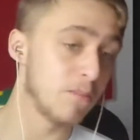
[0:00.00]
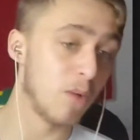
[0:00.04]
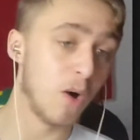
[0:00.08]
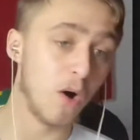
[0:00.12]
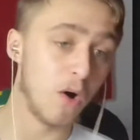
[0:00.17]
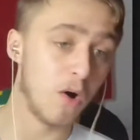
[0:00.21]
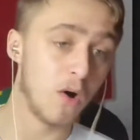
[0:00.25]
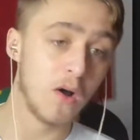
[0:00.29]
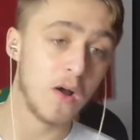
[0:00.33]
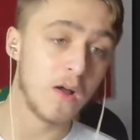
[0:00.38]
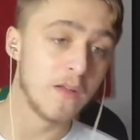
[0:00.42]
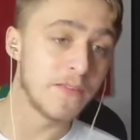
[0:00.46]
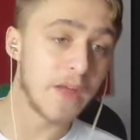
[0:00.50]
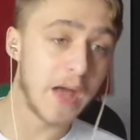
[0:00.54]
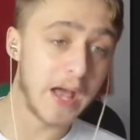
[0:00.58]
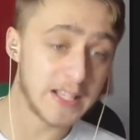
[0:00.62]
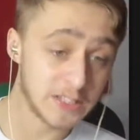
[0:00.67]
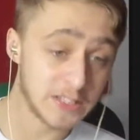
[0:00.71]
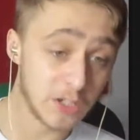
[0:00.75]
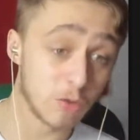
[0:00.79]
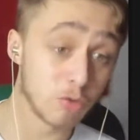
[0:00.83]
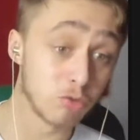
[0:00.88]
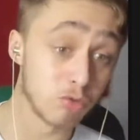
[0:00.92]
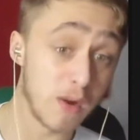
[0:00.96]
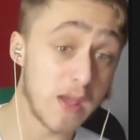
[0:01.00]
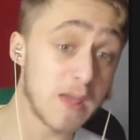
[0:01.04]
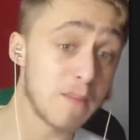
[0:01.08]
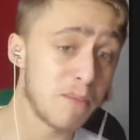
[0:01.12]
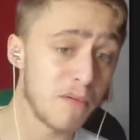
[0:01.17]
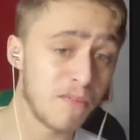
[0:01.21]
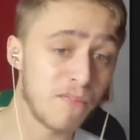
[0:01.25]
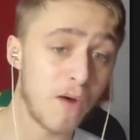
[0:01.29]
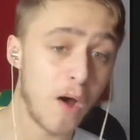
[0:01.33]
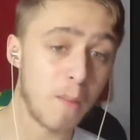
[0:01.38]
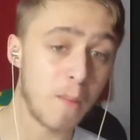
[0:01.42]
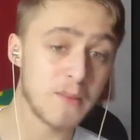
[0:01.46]
or that is a great
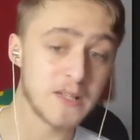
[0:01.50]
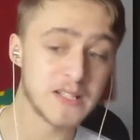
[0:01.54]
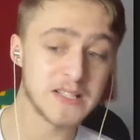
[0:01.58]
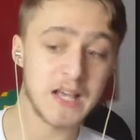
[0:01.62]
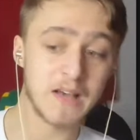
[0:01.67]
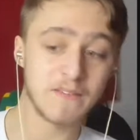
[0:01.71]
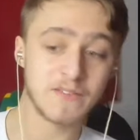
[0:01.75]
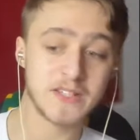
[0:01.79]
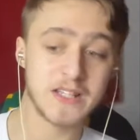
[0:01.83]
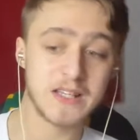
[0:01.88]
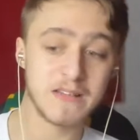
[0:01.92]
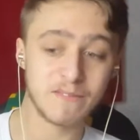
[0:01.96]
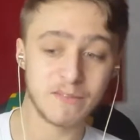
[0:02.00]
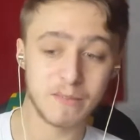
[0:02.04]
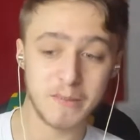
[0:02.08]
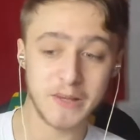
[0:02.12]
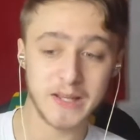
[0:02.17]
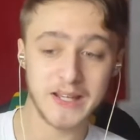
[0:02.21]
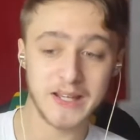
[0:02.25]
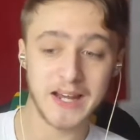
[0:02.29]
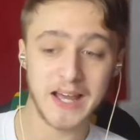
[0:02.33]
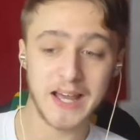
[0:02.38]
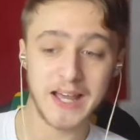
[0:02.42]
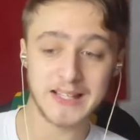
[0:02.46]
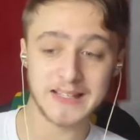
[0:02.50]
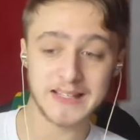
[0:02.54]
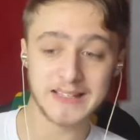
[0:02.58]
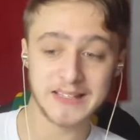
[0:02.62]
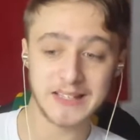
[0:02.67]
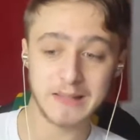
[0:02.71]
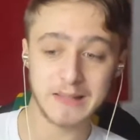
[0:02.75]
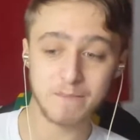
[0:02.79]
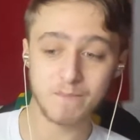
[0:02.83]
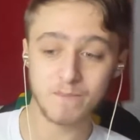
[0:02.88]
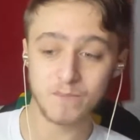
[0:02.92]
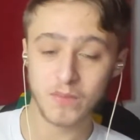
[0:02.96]
performance that I've seen from a United
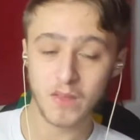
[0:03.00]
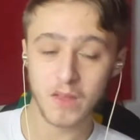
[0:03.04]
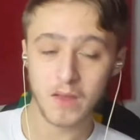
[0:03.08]
team.